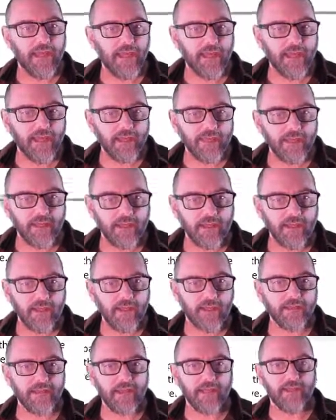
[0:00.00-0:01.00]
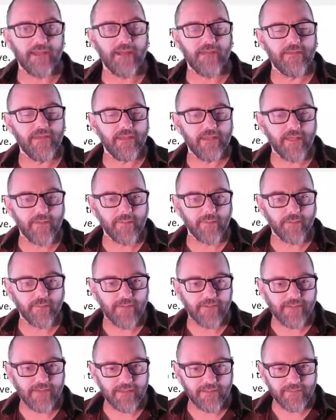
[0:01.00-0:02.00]
And yeah, and then
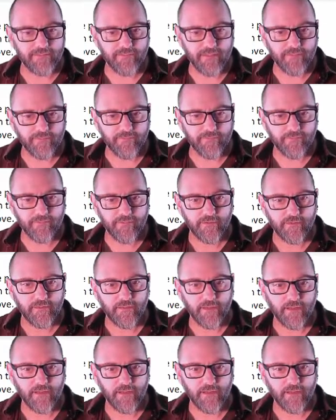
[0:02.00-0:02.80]
implement that stuff